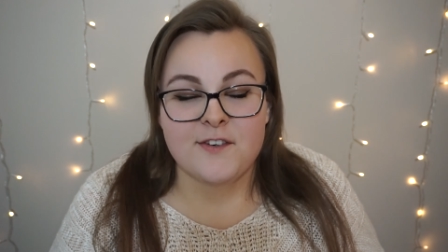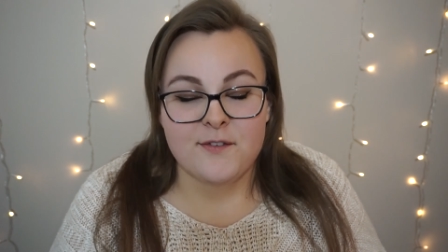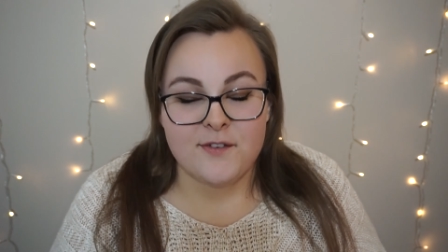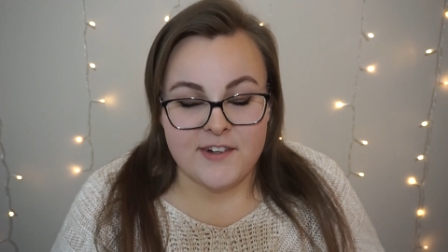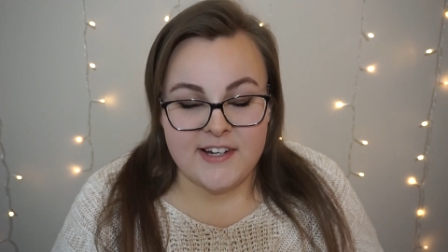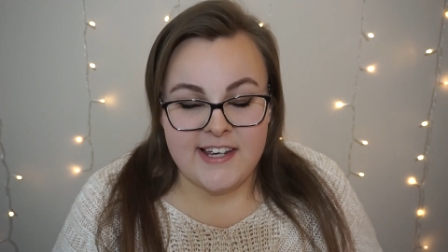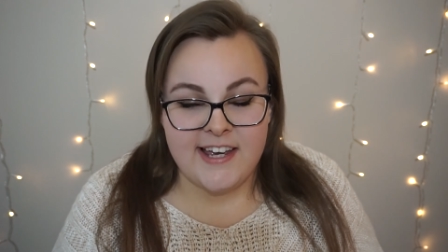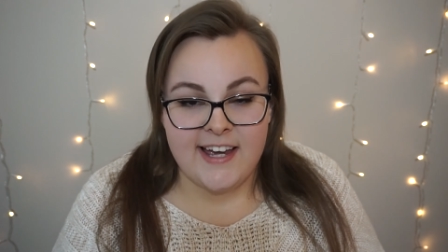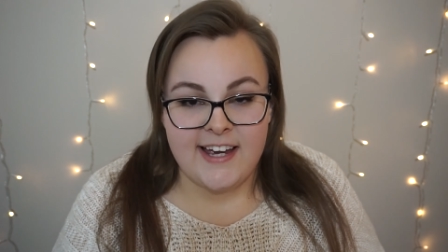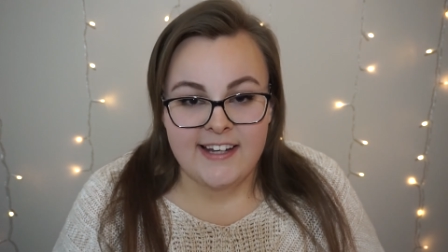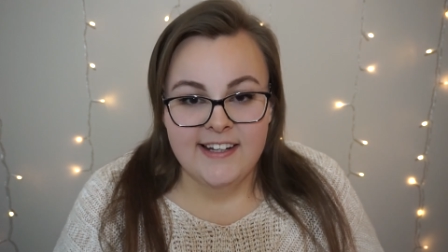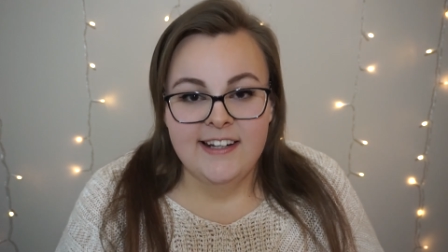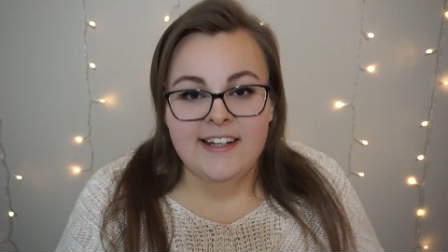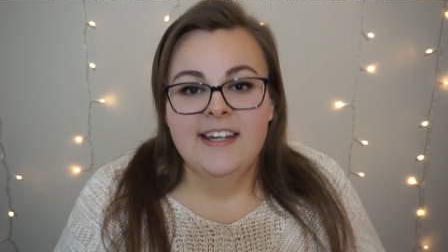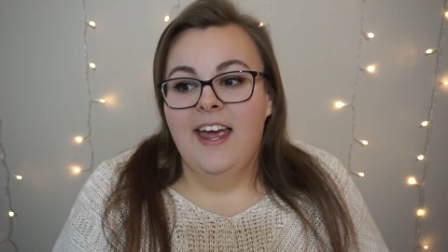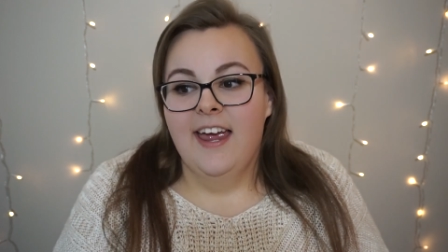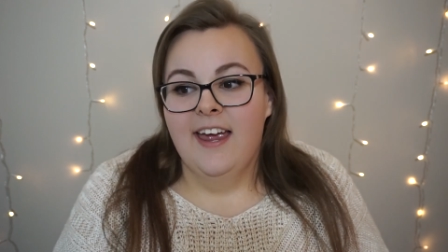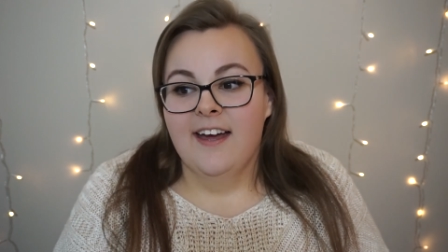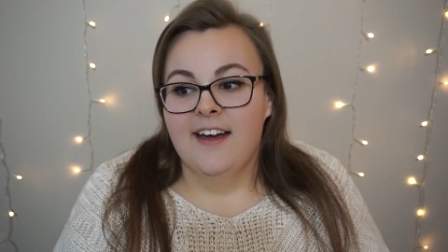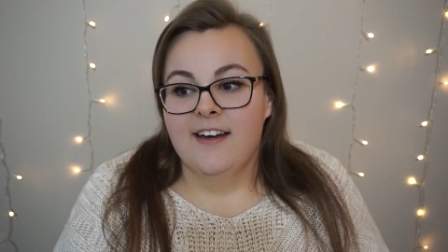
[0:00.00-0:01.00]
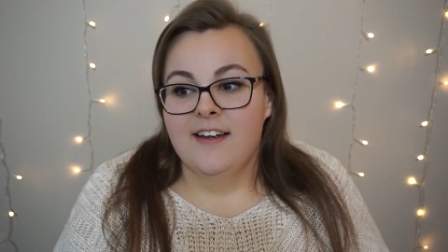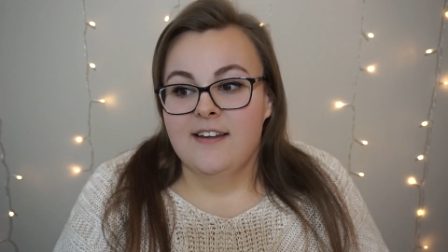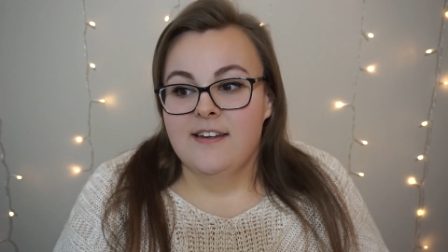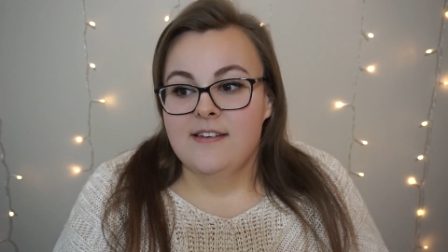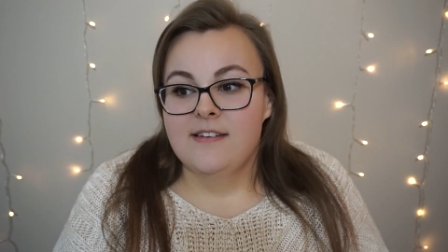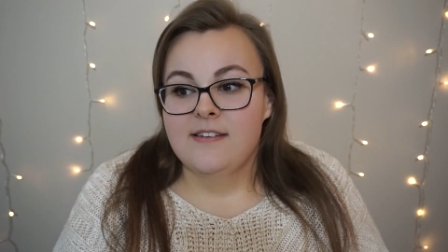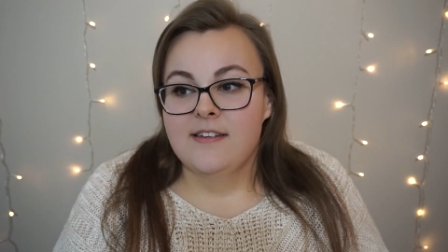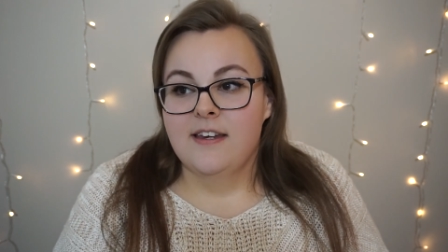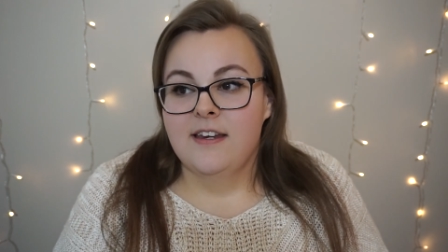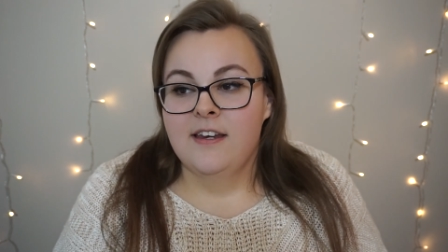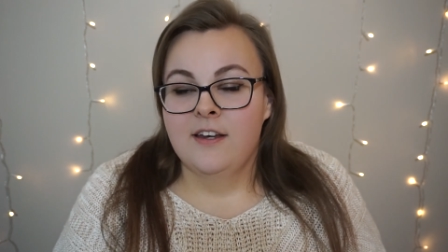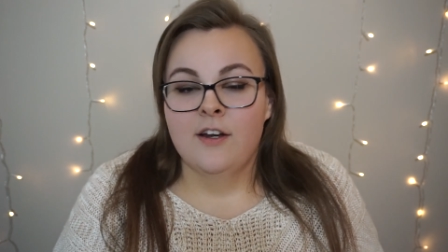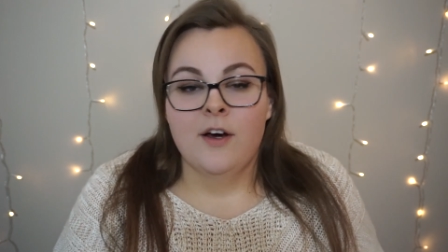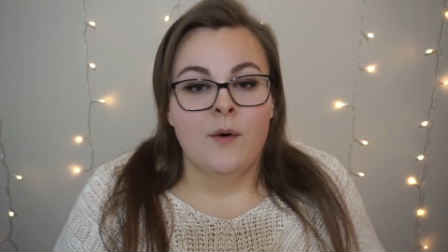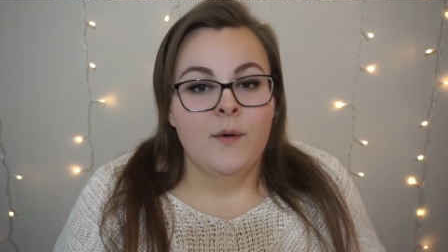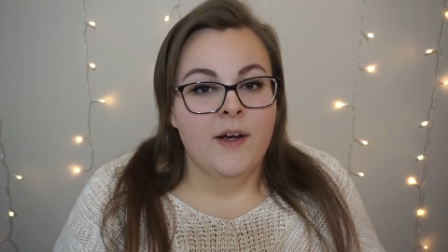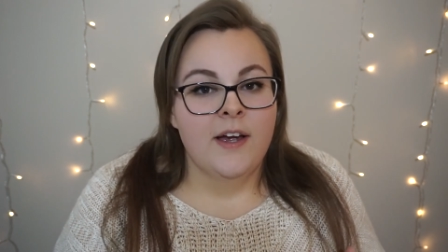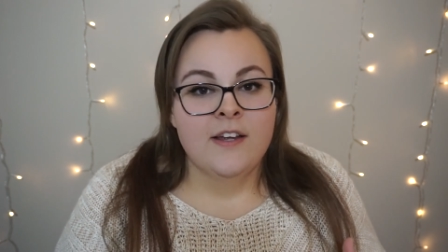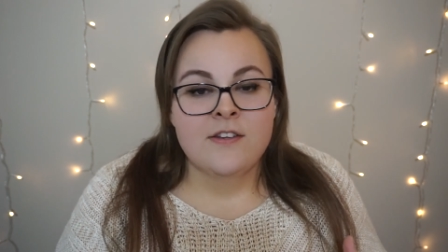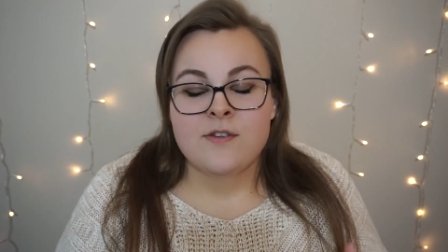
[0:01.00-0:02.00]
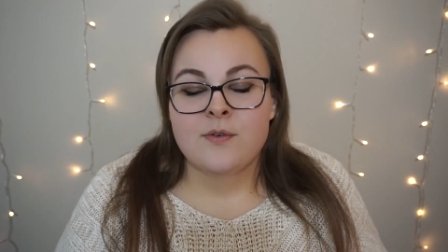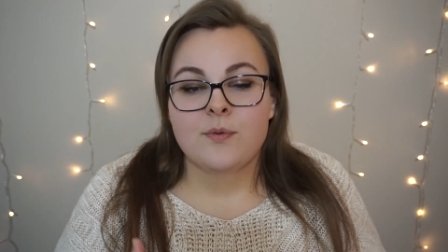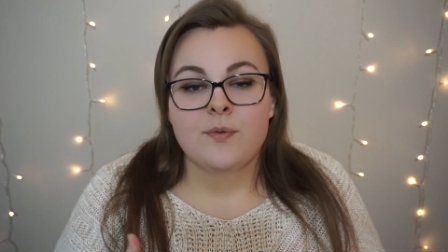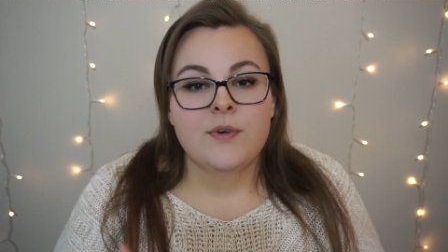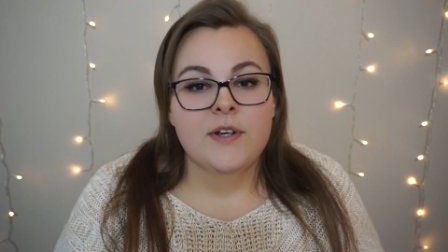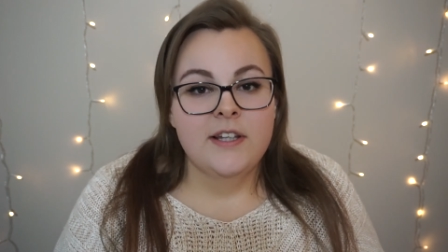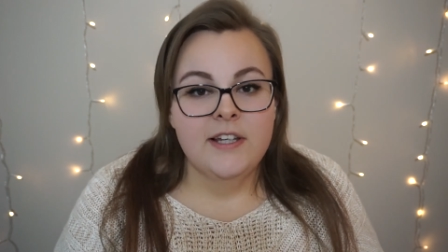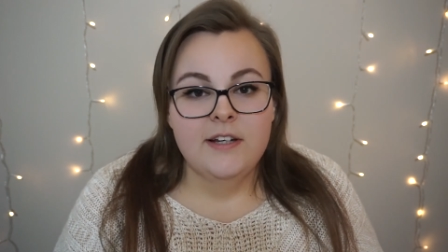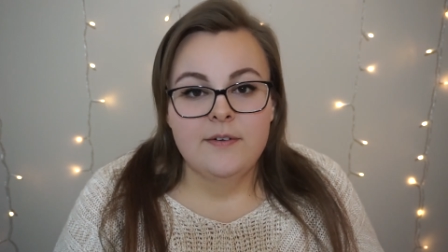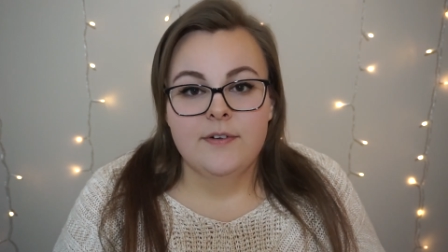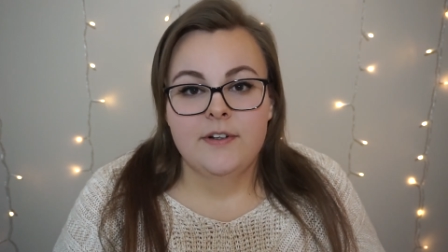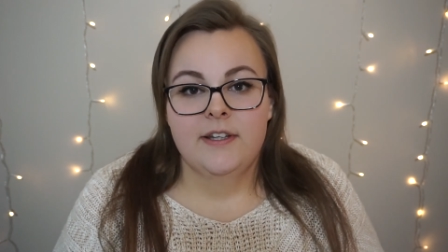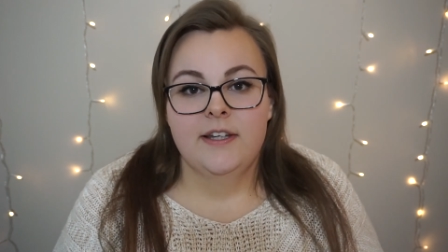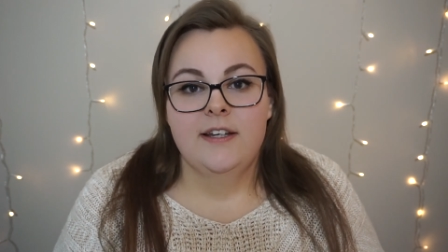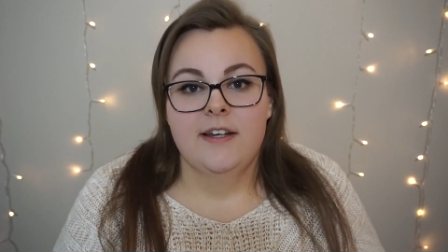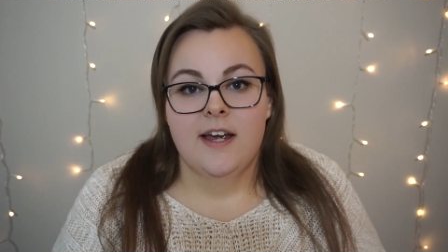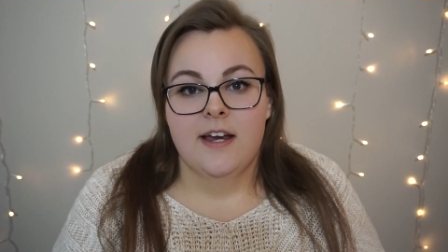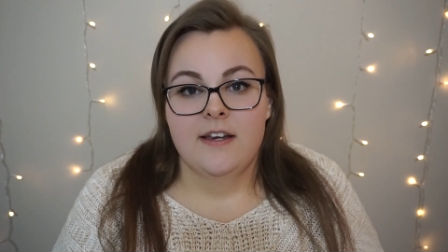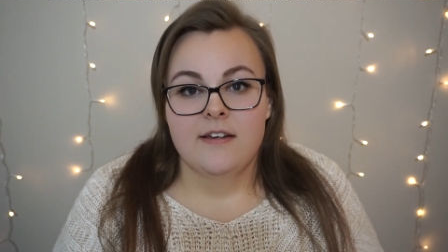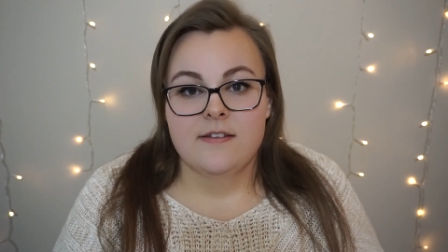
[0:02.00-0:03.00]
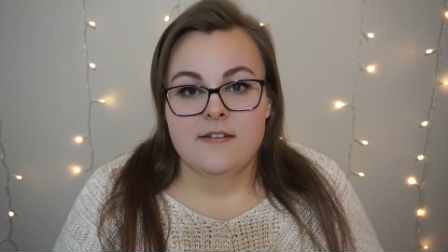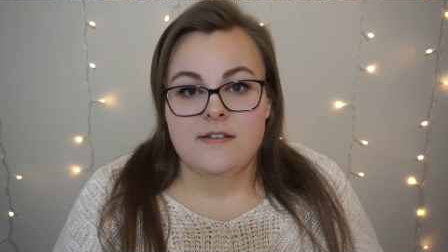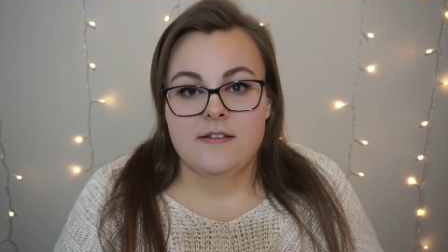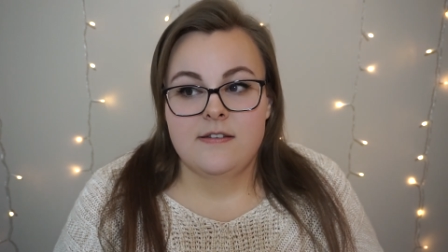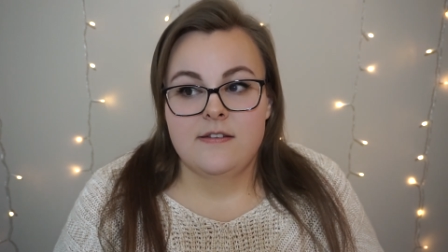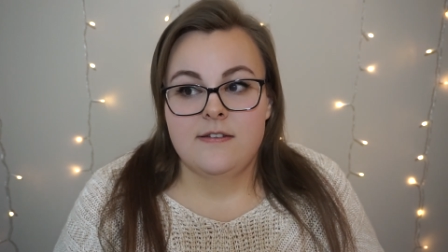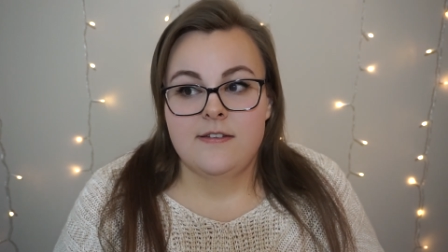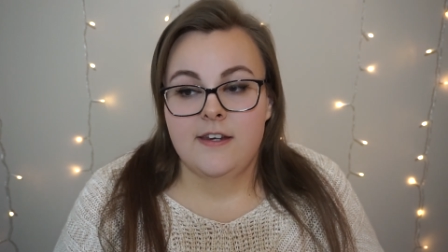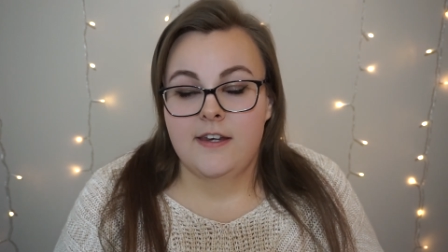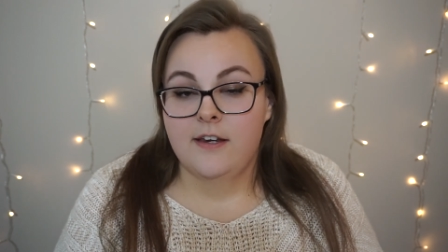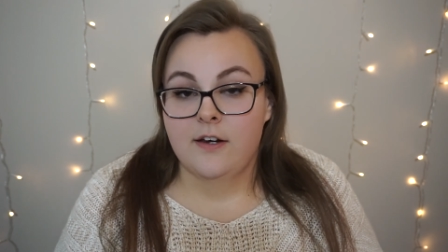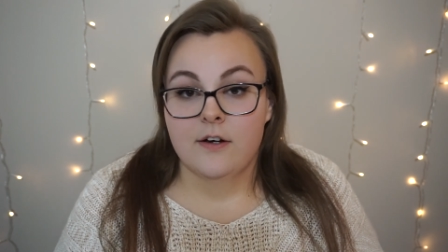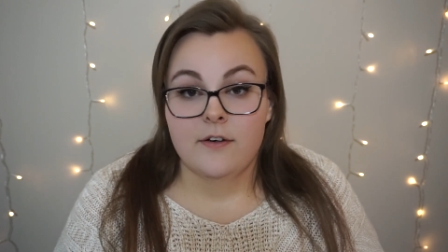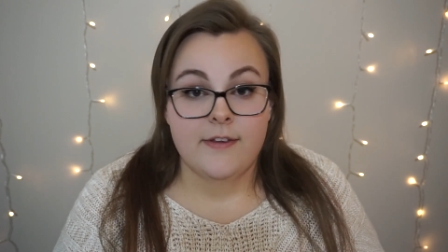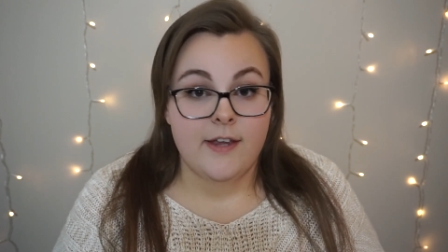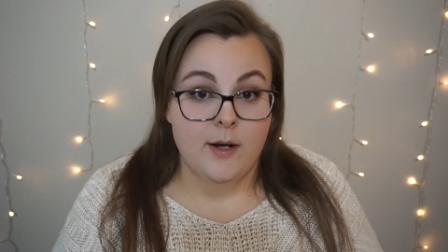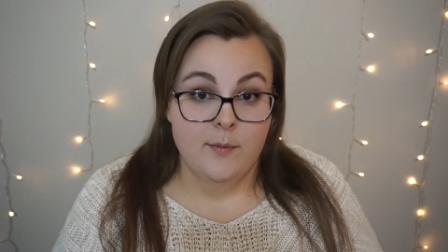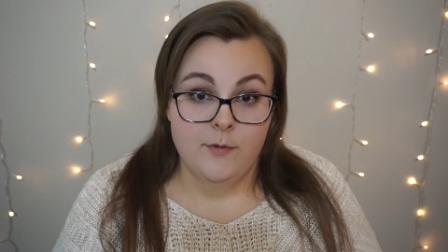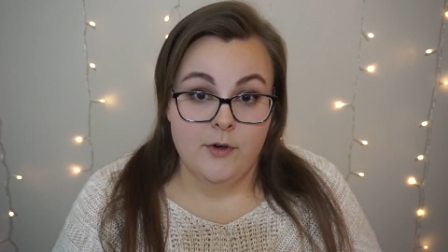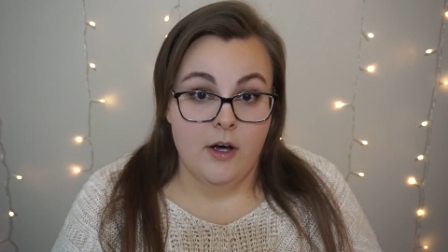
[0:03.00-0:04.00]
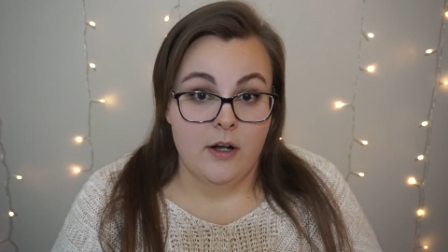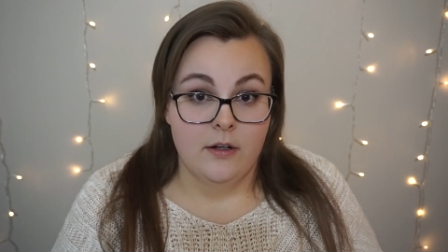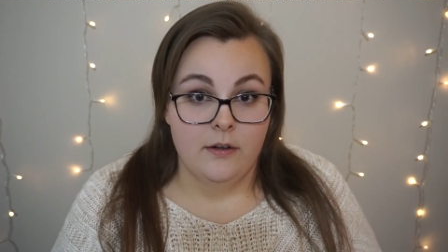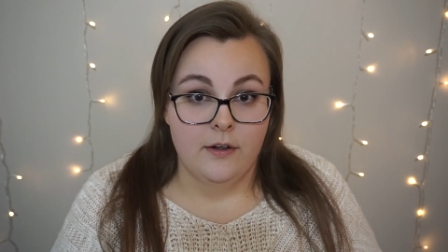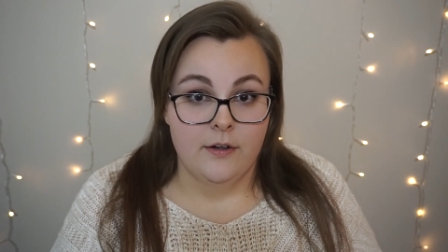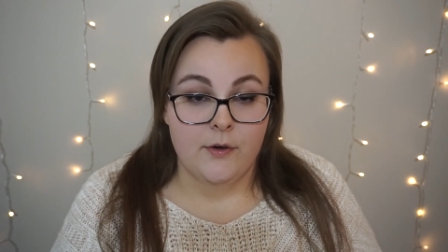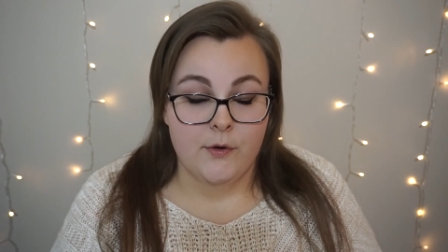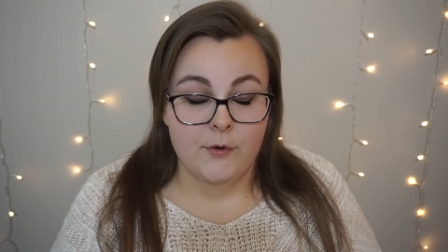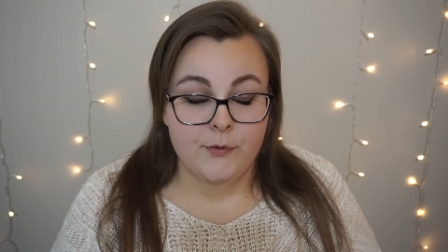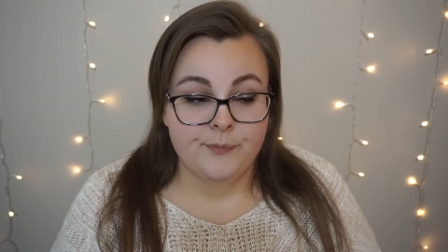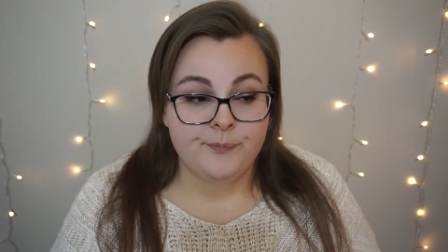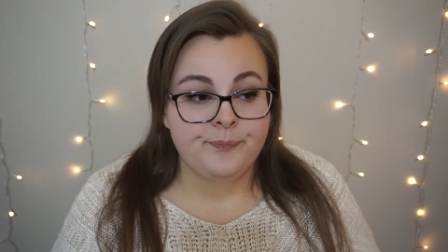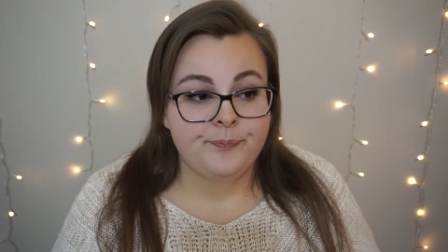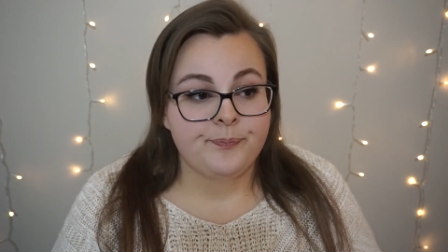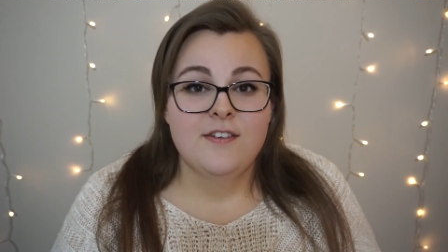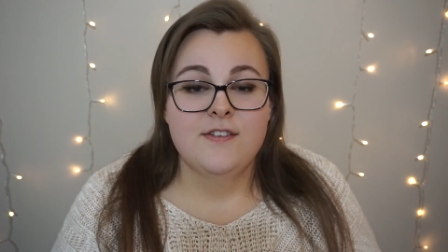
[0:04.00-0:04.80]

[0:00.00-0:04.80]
of regain. And, you know, it's really, really nice to hear that I'm not alone.